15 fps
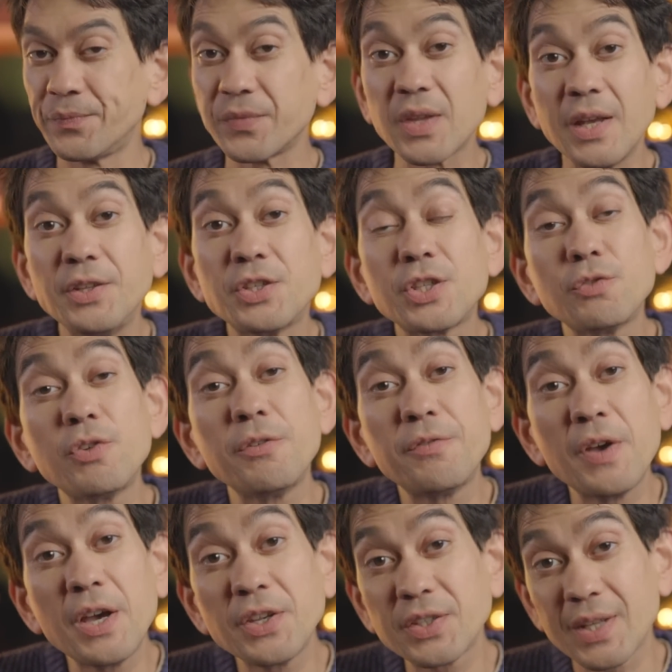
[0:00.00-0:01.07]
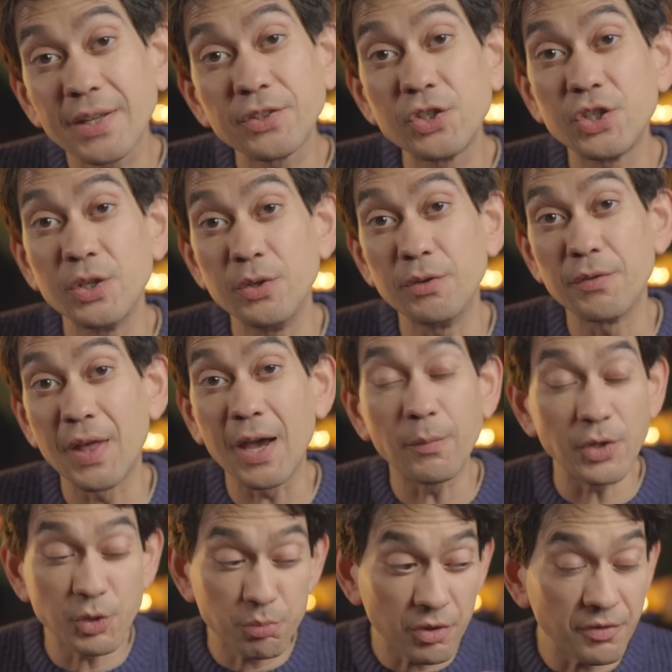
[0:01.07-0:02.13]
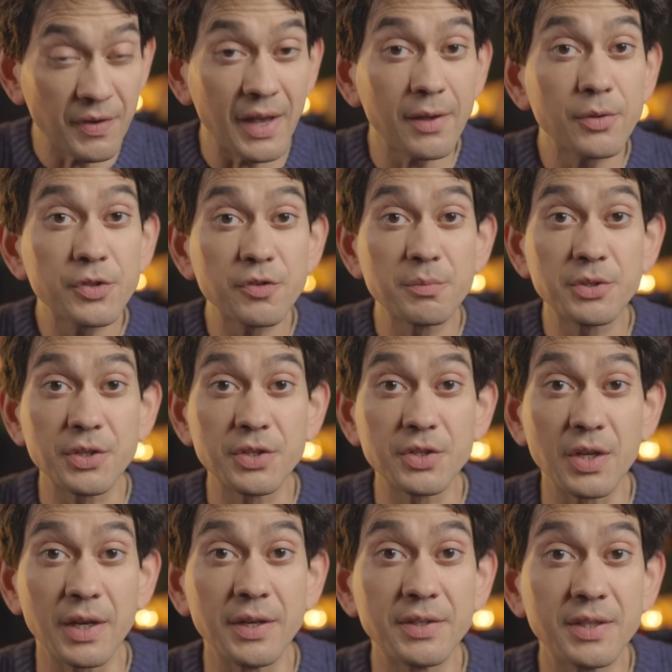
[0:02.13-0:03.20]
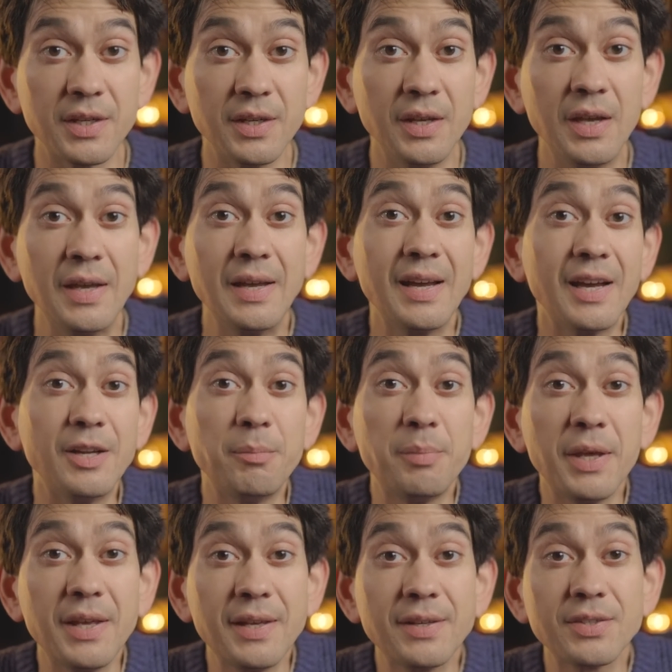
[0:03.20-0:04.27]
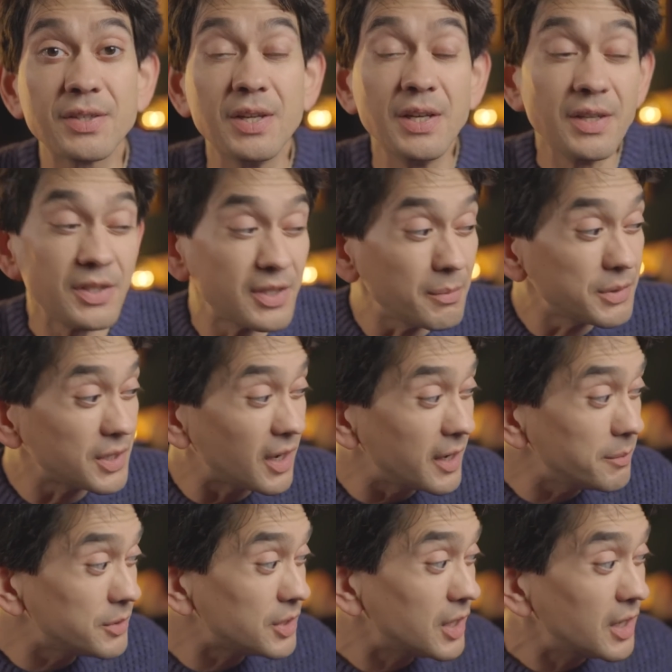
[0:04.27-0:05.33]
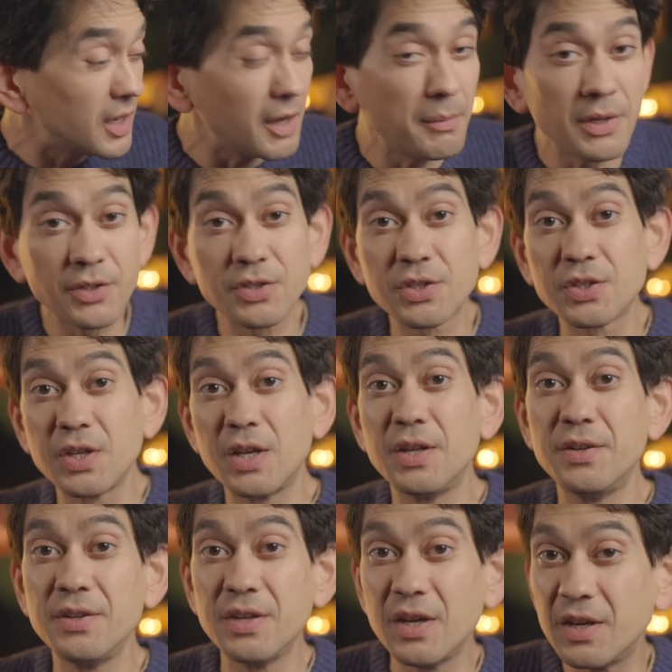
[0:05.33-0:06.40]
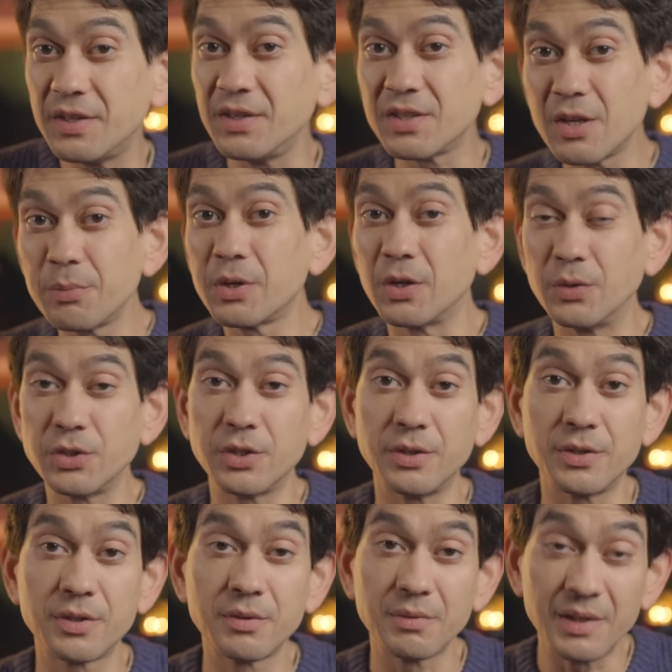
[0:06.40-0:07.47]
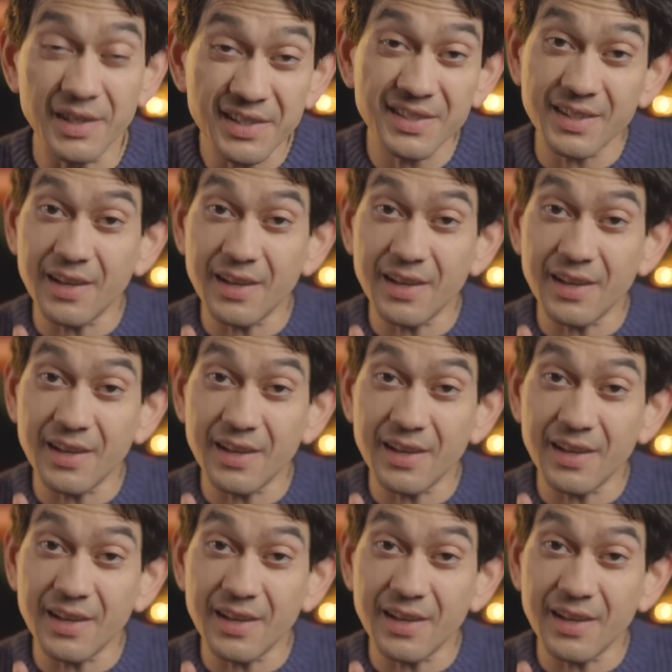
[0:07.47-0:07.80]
It's the reversed attitude of that which prevails from society and appears sometimes amongst certain nerdy subcultures. I see